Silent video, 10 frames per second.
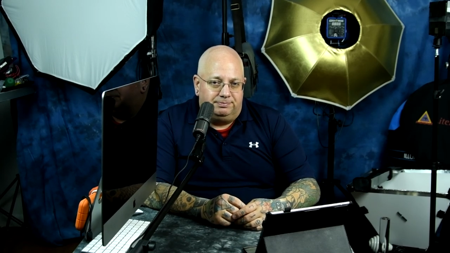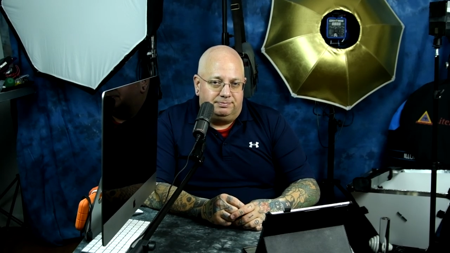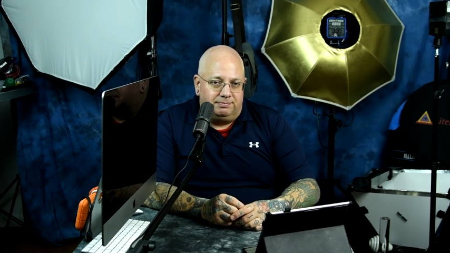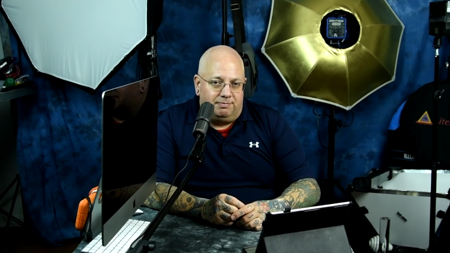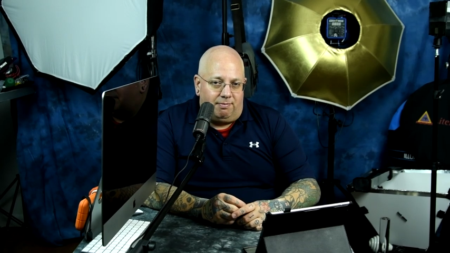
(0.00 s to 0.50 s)

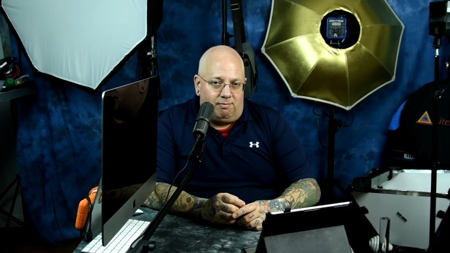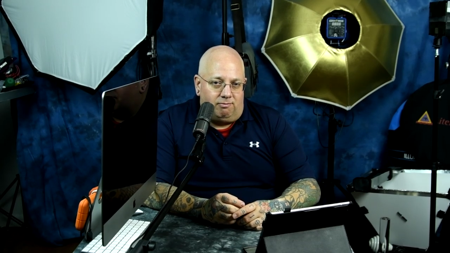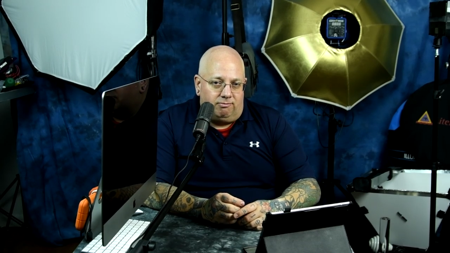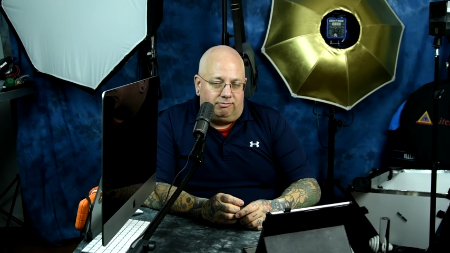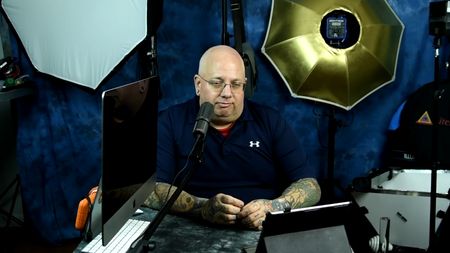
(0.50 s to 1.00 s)

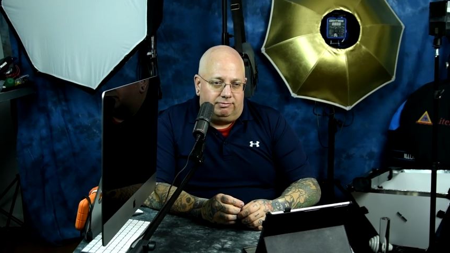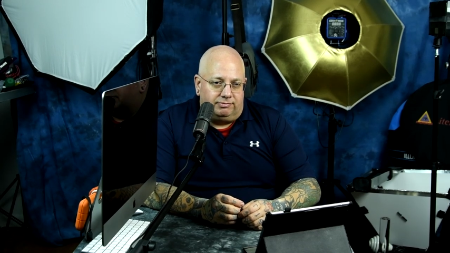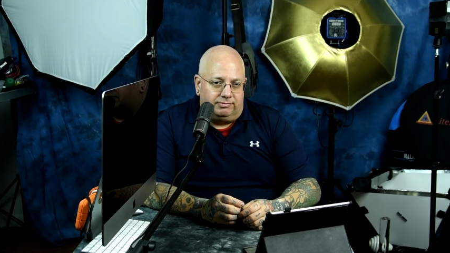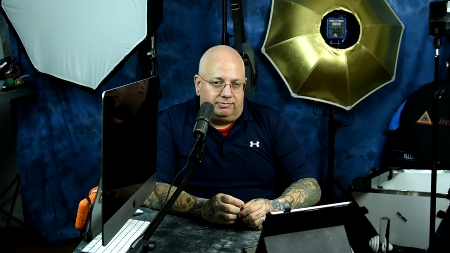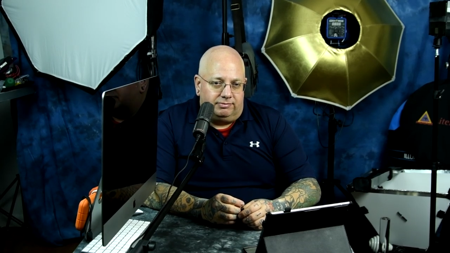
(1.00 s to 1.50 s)

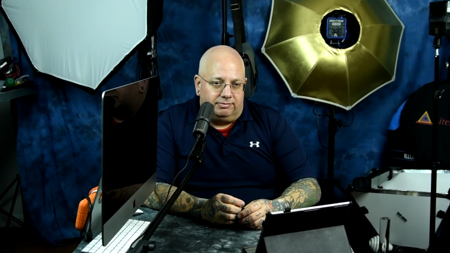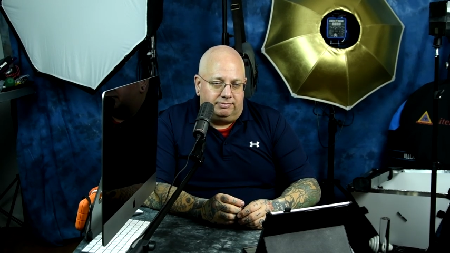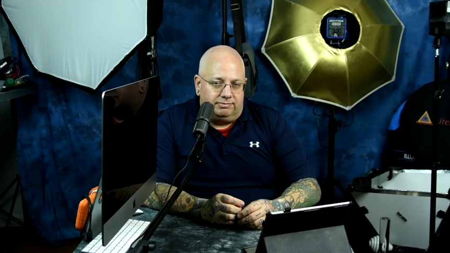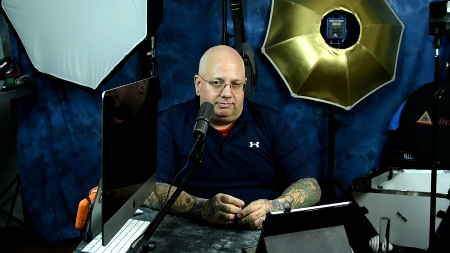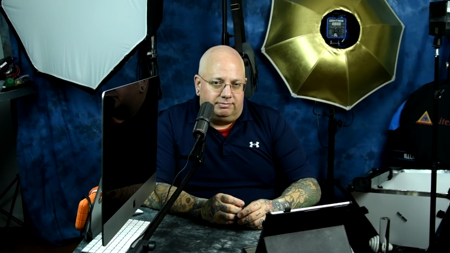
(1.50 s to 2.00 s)

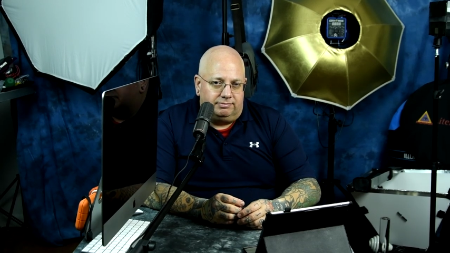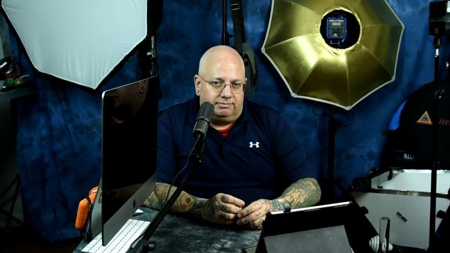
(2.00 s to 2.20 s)
(silence)